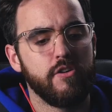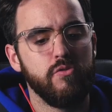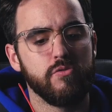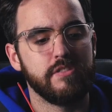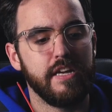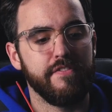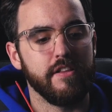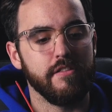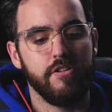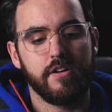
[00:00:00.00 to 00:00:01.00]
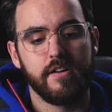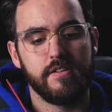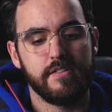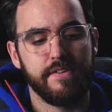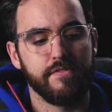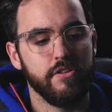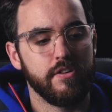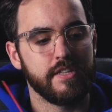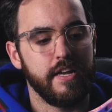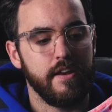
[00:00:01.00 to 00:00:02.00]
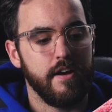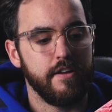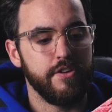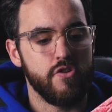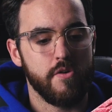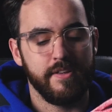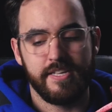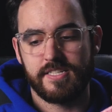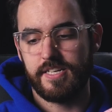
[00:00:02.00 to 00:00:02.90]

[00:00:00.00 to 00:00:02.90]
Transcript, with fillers: a cool different look, a different look than uh, you normally